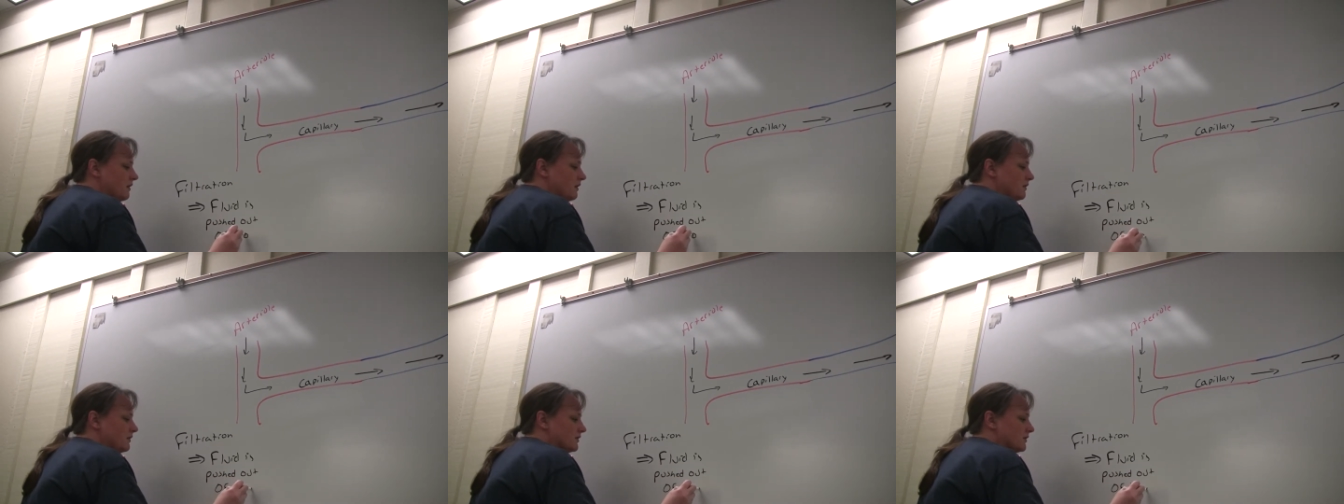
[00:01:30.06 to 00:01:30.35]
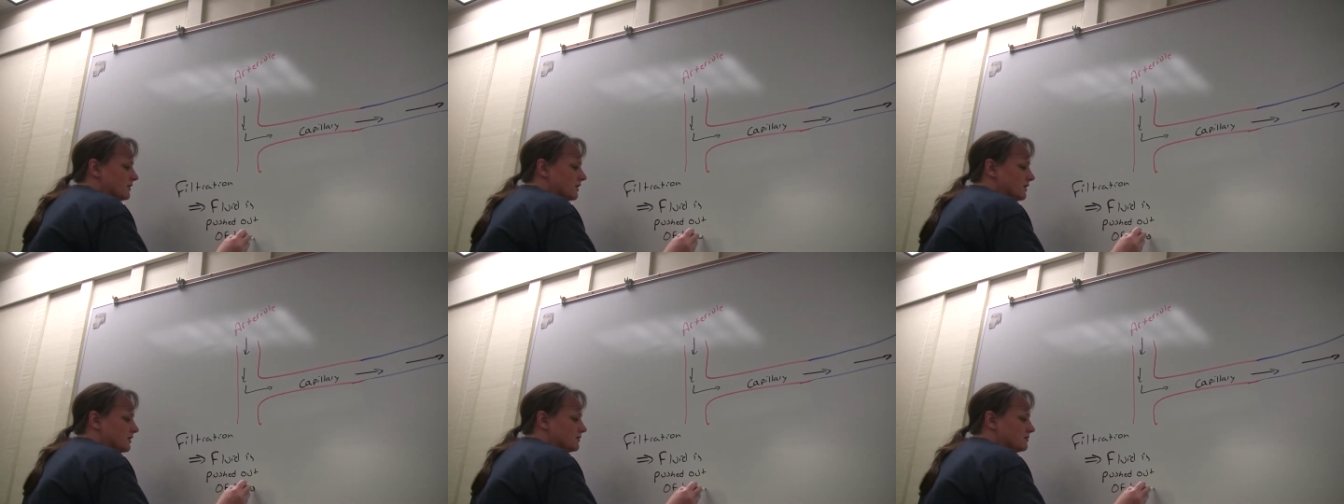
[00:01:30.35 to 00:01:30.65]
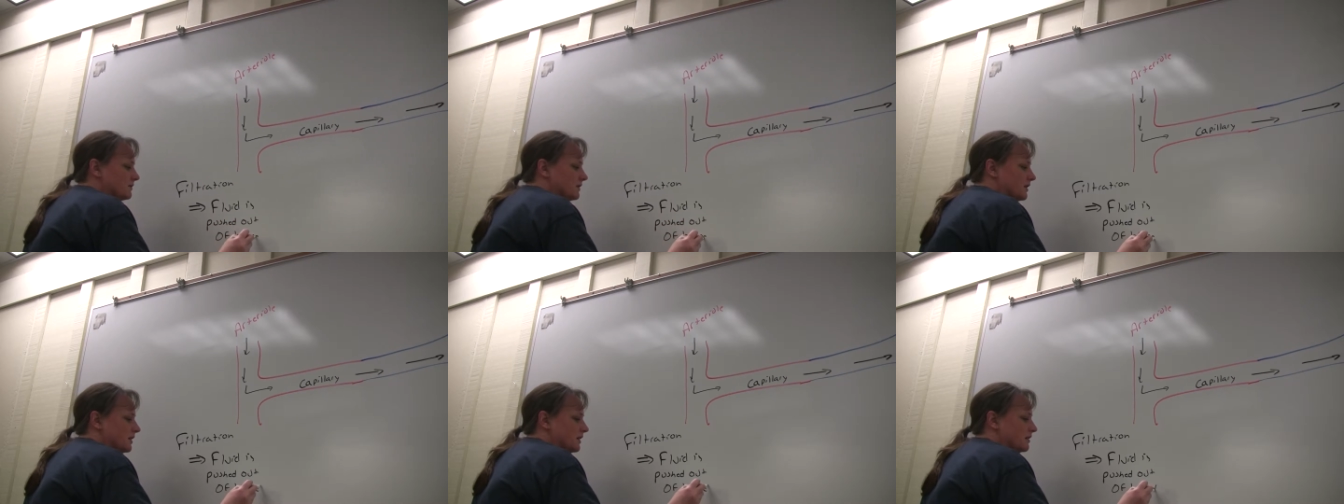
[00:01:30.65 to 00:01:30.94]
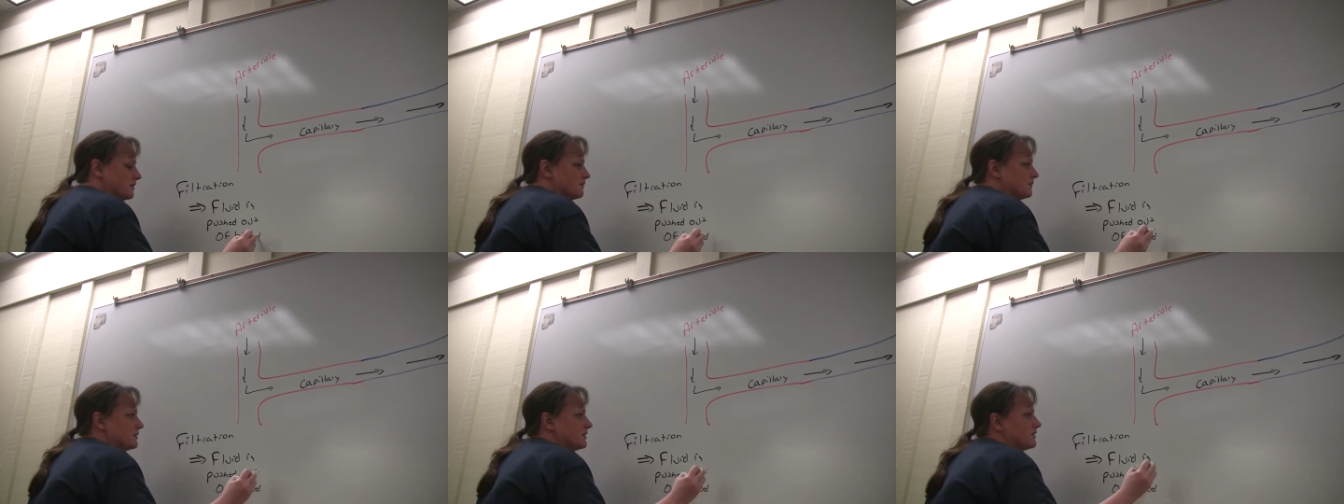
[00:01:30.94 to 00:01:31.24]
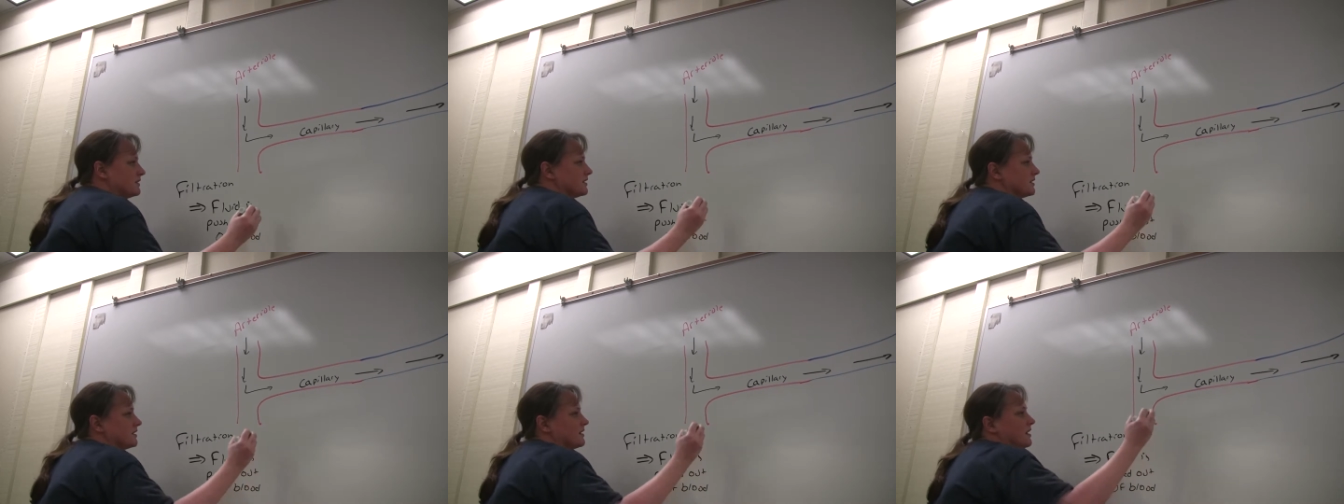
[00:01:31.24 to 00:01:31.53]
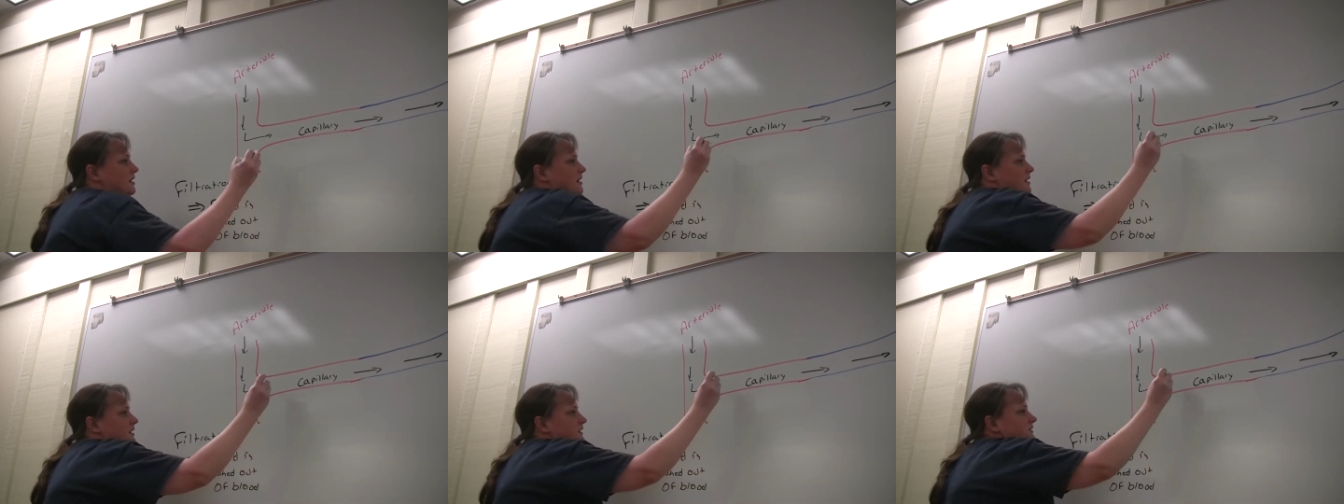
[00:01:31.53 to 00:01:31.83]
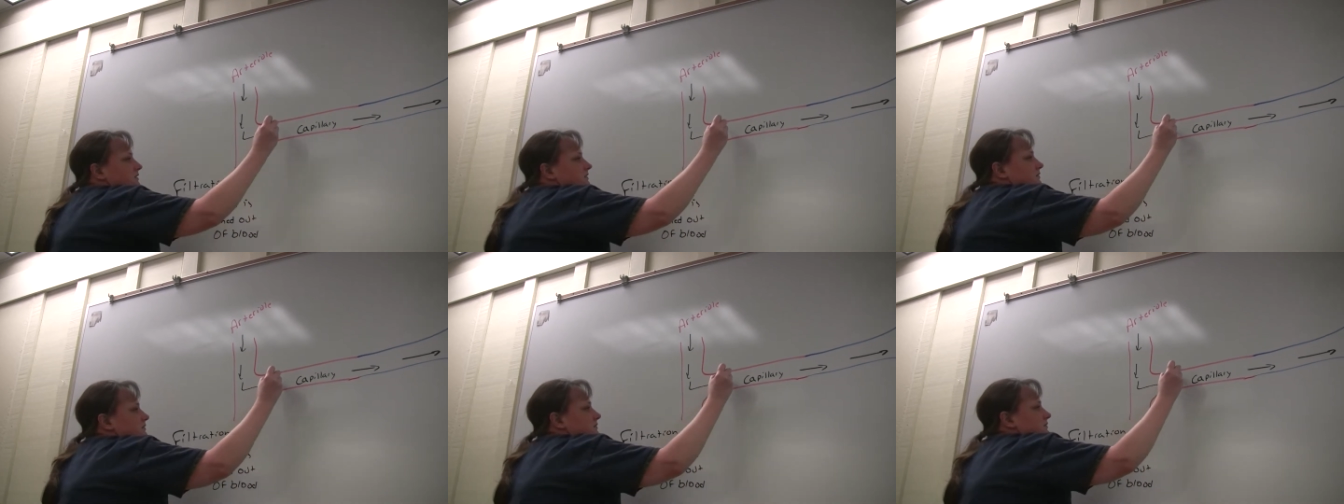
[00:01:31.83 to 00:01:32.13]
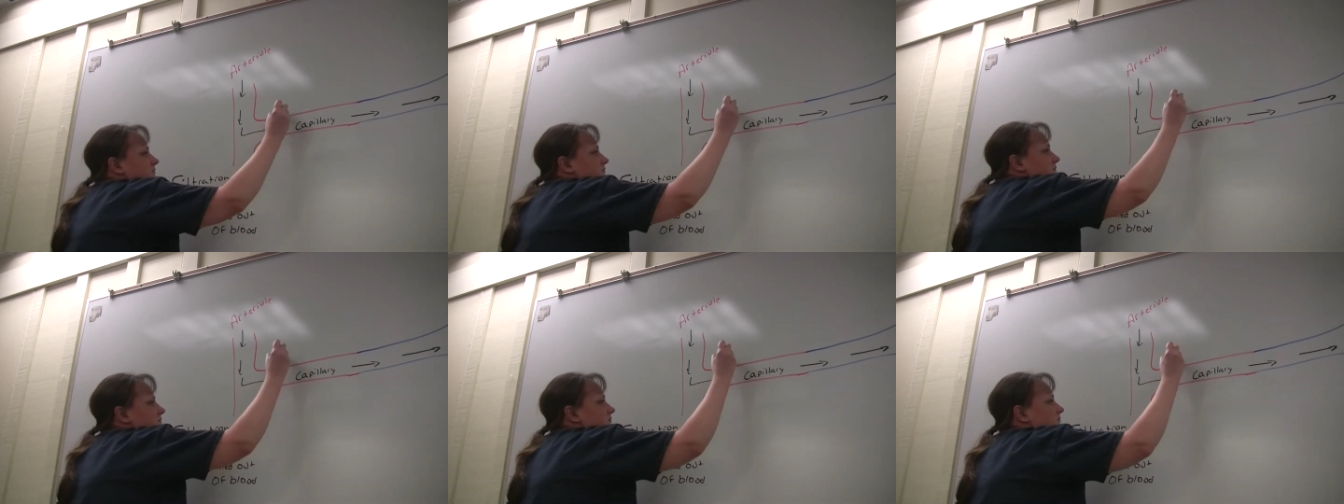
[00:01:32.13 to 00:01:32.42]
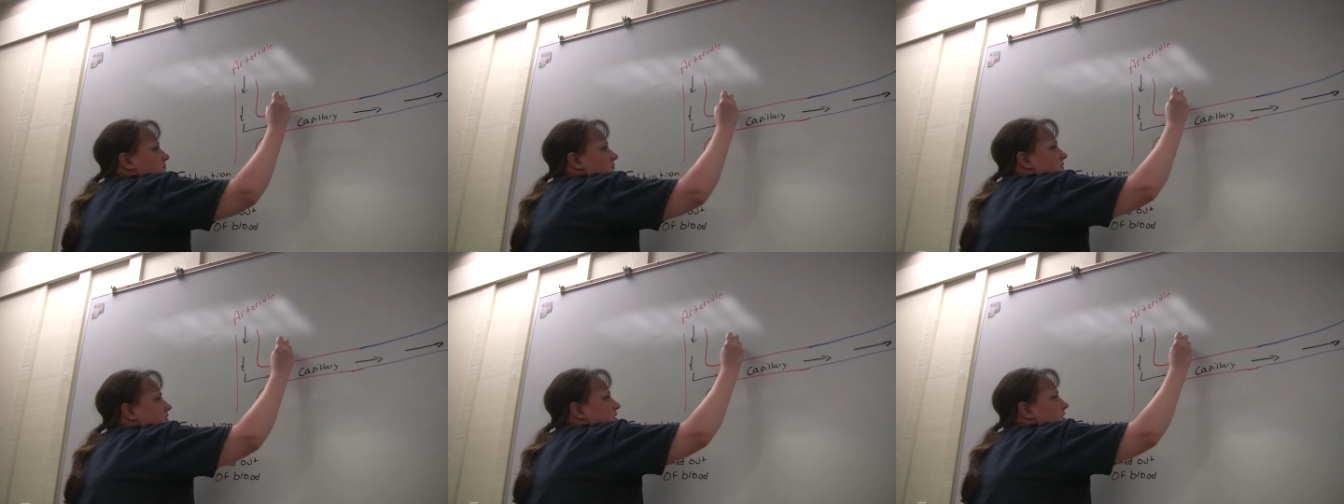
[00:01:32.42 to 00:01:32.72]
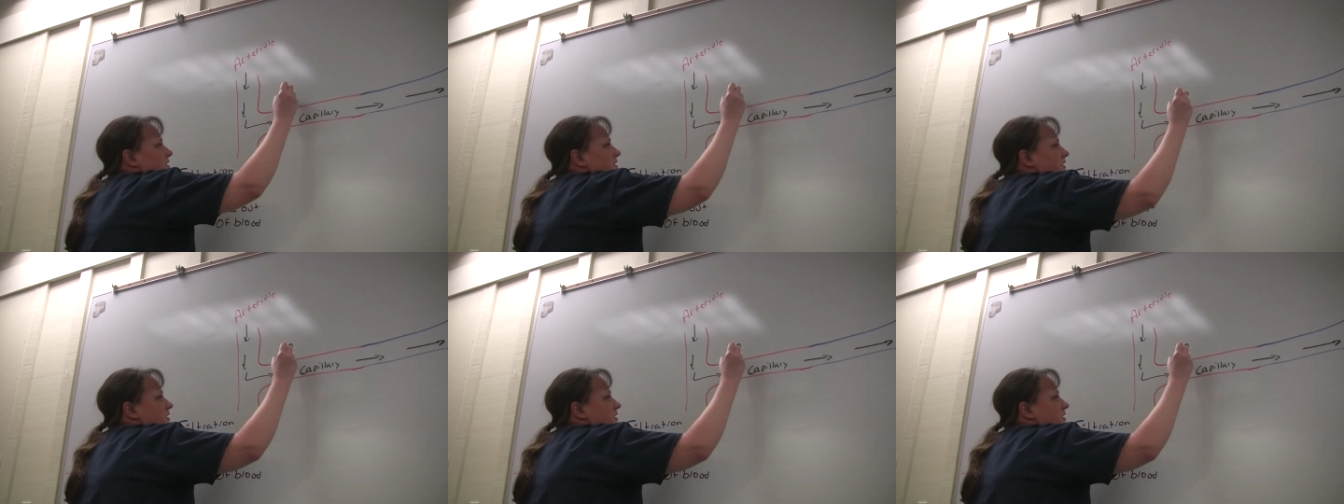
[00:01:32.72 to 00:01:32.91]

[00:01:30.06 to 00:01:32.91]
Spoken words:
So that's what happens right